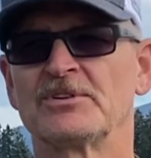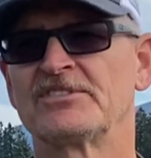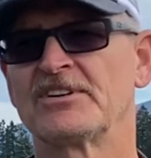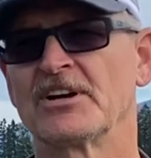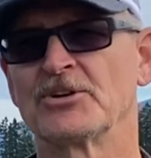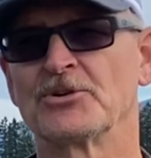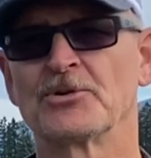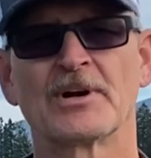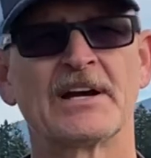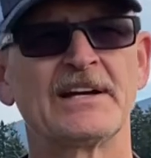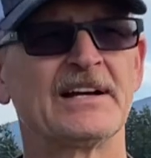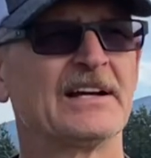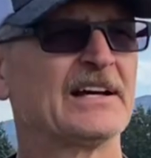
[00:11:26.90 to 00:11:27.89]
done
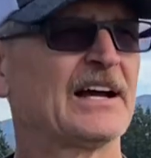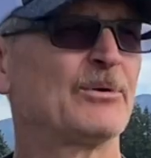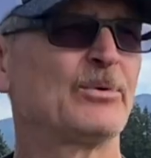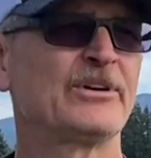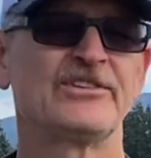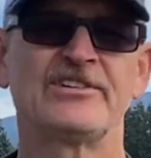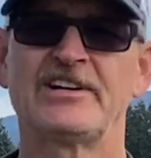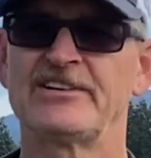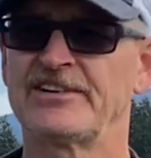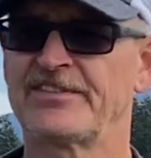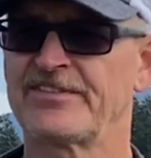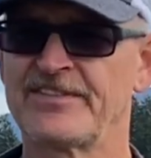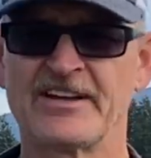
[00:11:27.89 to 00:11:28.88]
great. I wouldn't change a
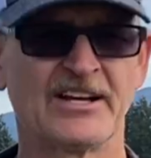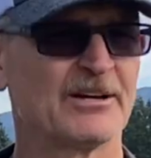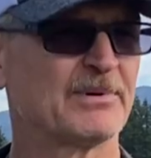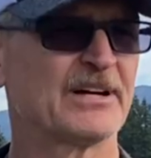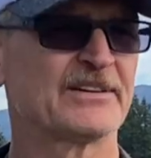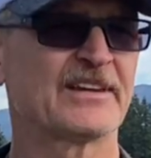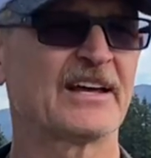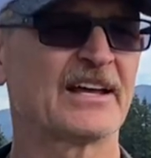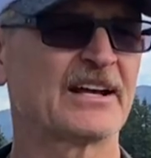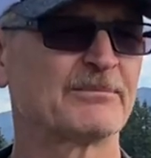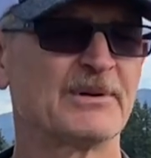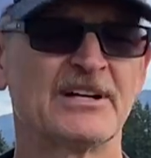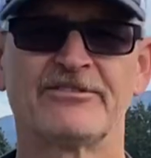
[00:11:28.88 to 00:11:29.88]
thing about that. I
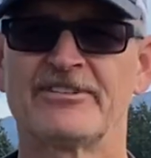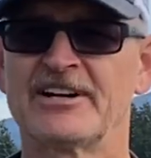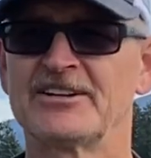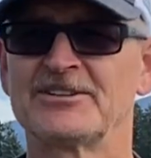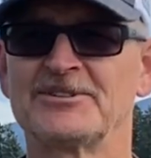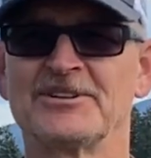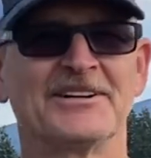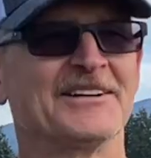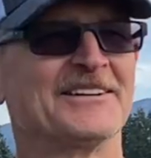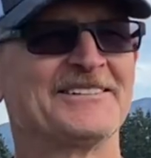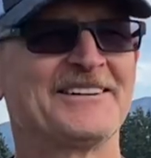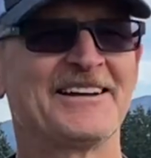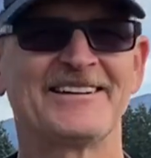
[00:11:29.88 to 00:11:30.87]
mean, if I could
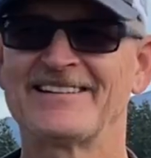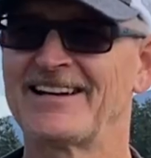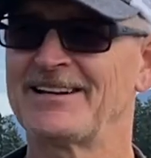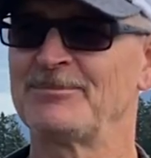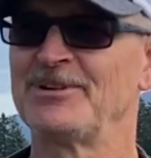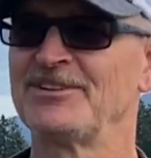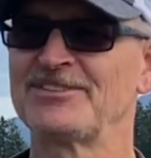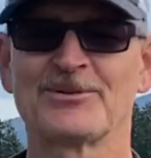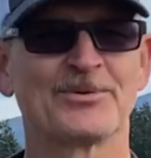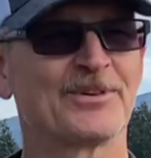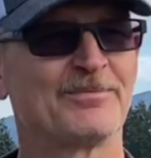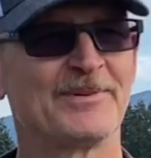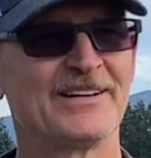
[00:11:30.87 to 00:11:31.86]
take that music
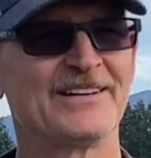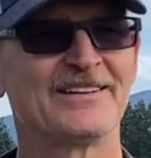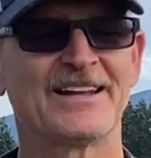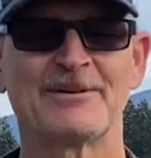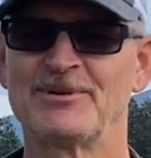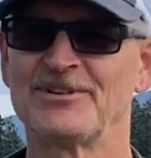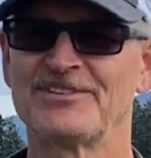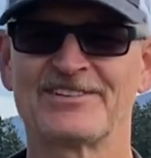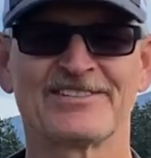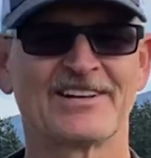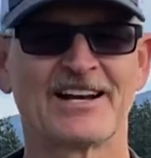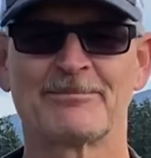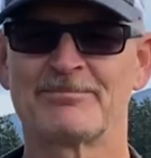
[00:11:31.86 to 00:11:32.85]
with me, that music
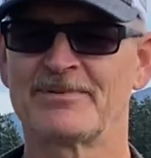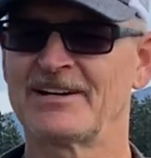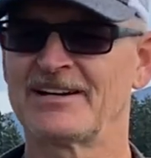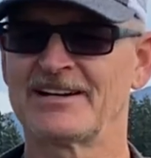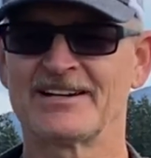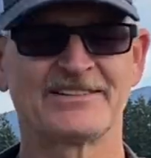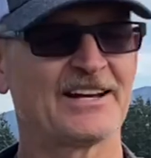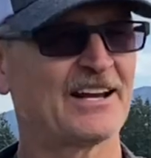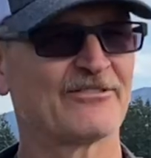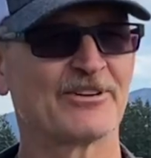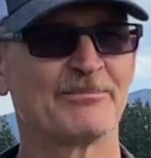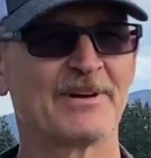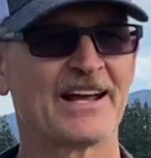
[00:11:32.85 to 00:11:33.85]
set up to
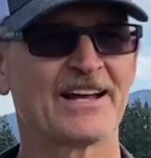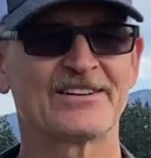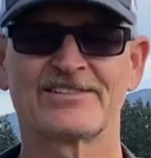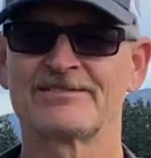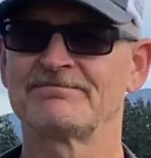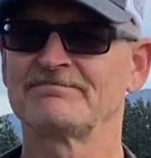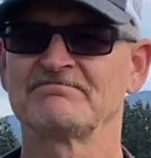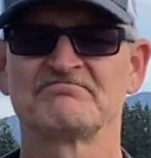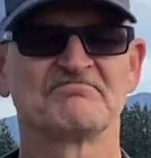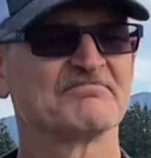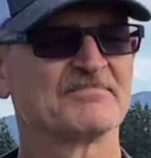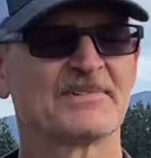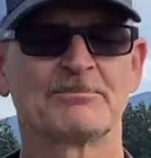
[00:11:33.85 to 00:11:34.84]
every Mass,
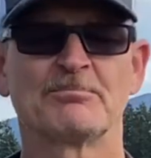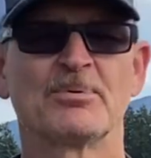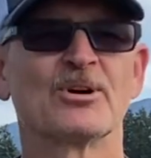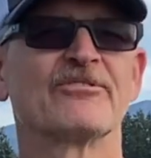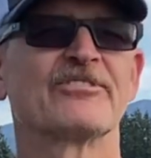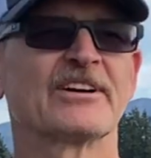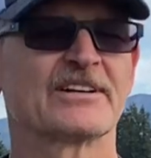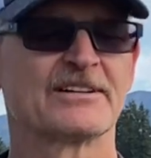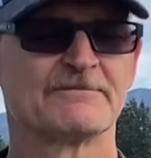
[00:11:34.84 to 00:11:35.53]
perfect.